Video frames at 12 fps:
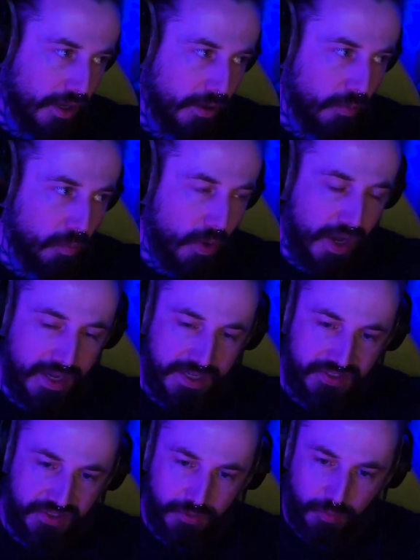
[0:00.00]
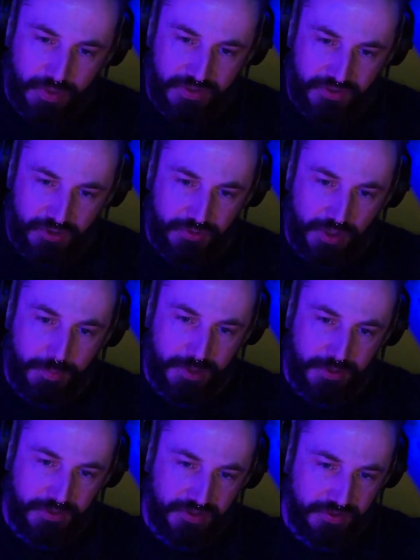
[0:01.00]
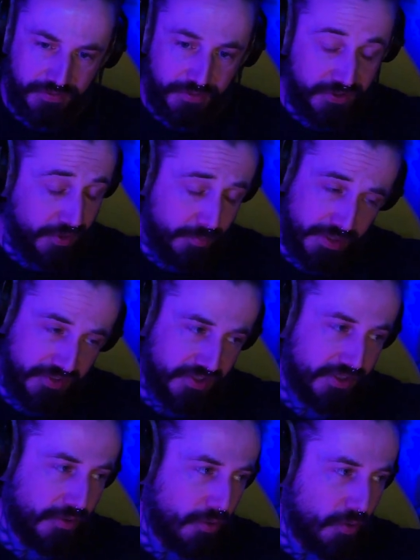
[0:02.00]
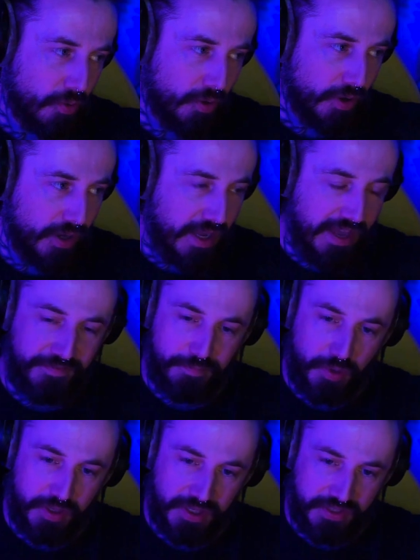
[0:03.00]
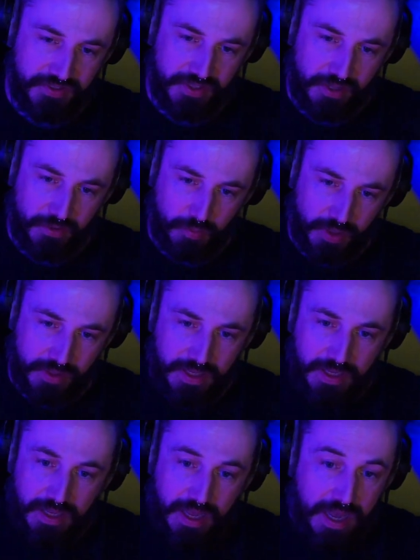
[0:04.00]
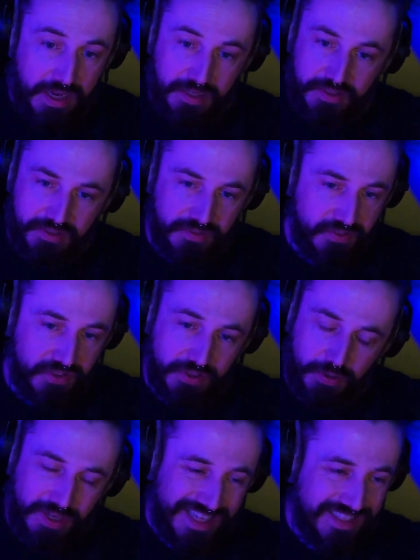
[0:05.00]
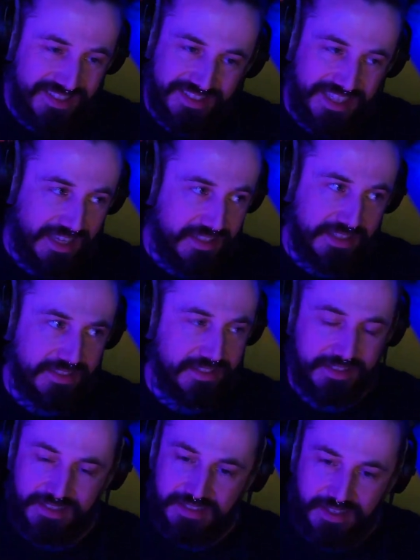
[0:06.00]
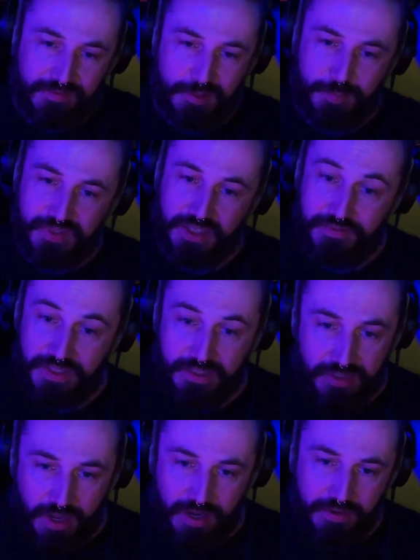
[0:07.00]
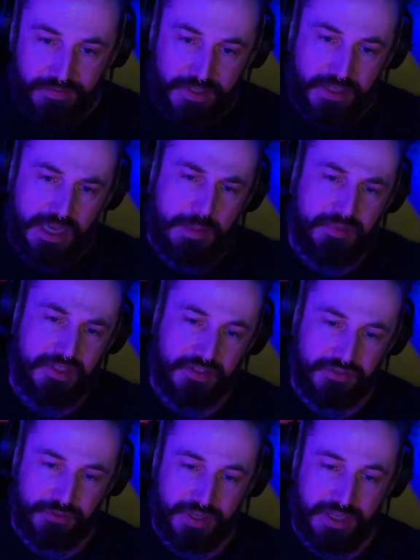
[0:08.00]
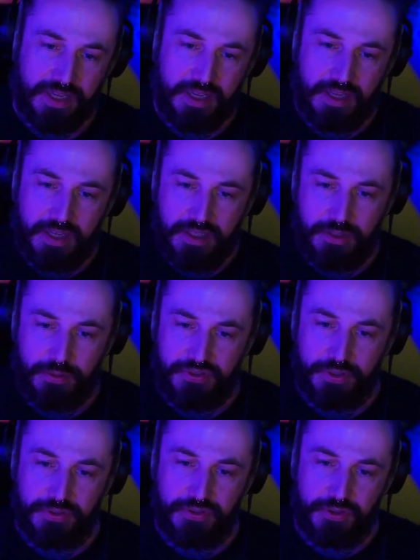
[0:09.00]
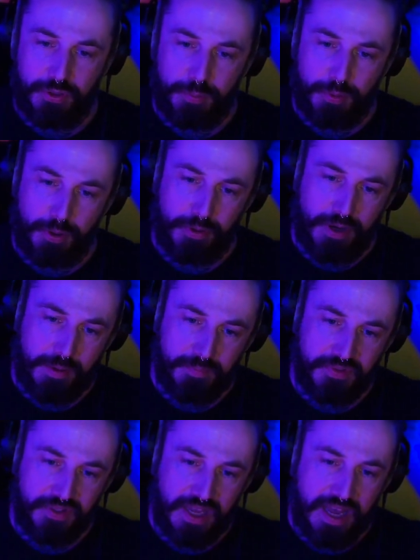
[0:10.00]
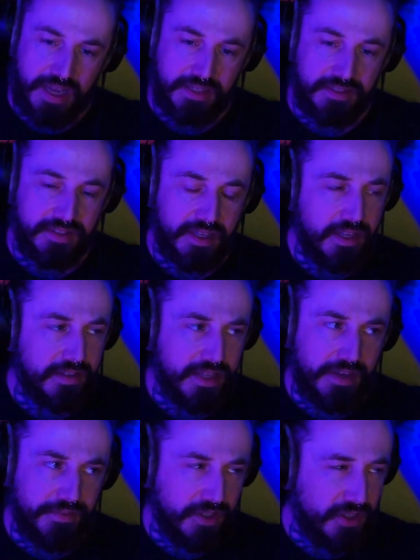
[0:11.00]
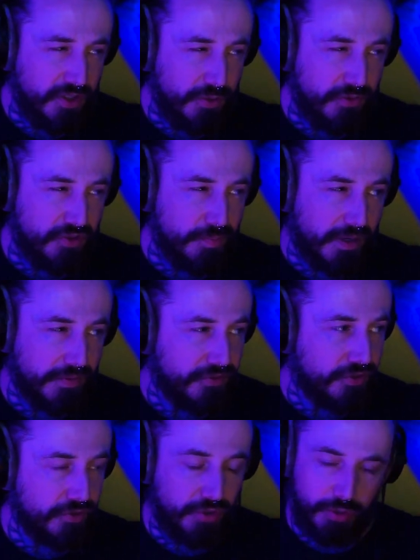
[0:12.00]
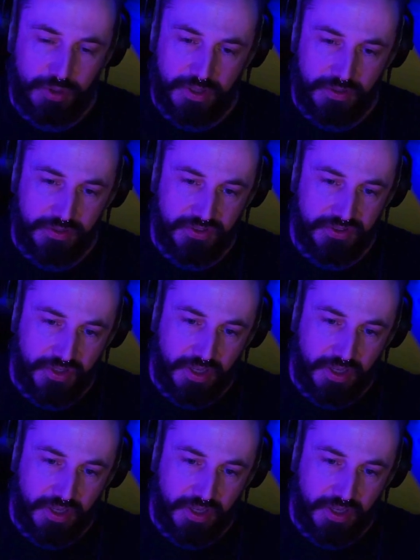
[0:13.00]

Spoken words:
Wise with two W's for some reason, or Fmod is the other one. And so like, yes, 60-70% of the entire video games industry use those two programs, and they have a huge amount of tutorials